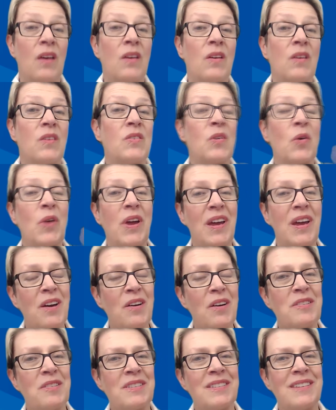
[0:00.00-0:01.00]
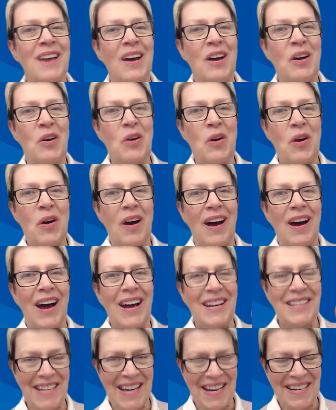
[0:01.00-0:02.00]
So here's
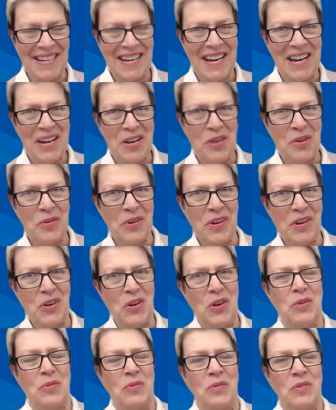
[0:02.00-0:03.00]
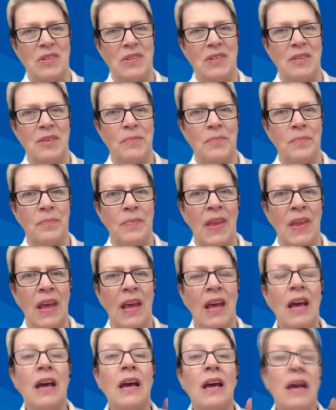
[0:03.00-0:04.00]
a technique you can use.
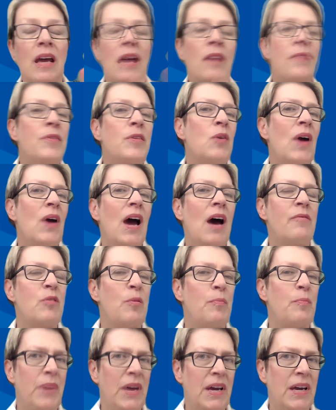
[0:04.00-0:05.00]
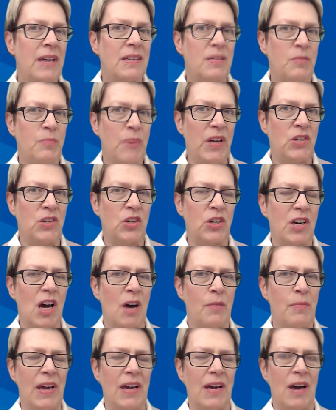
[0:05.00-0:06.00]
If you have a big speech
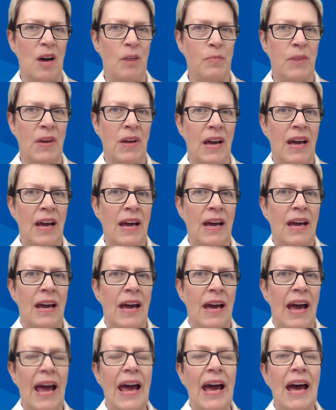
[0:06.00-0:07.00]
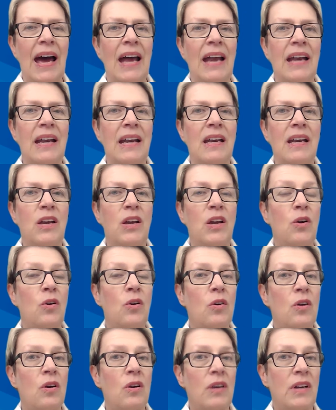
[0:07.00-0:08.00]
coming up and
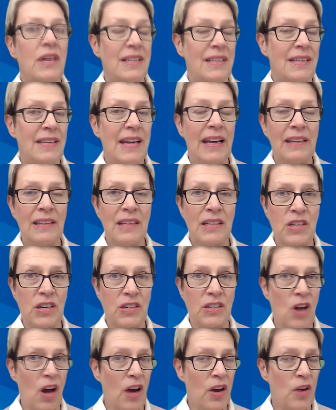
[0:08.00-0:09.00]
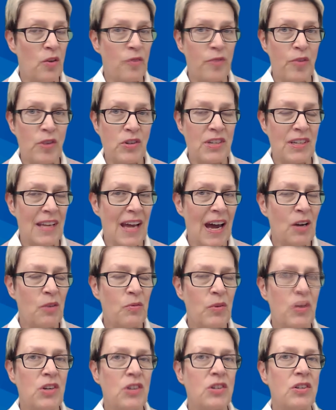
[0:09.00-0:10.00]
English is not your first
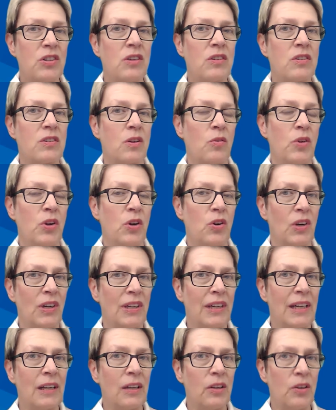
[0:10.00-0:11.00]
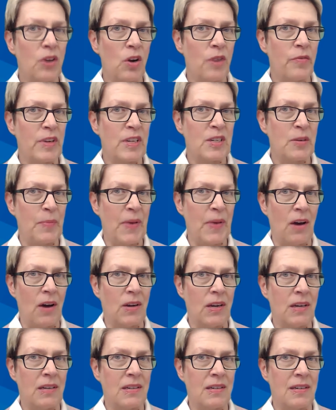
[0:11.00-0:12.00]
language, so you're a little nervous
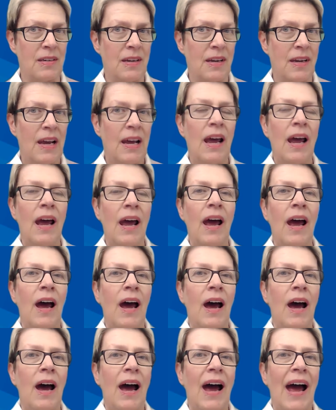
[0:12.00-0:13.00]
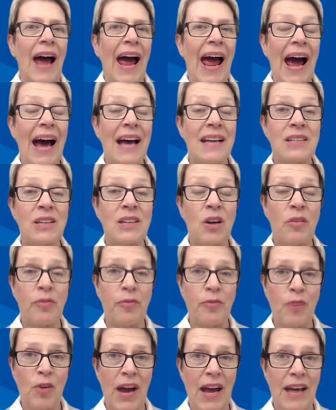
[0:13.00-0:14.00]
about it, ask a
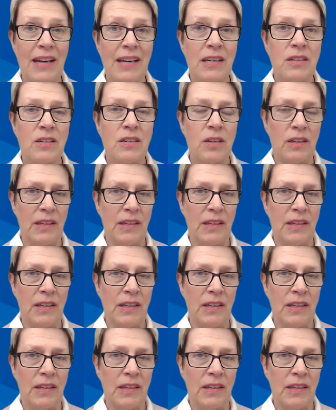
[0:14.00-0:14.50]
friend to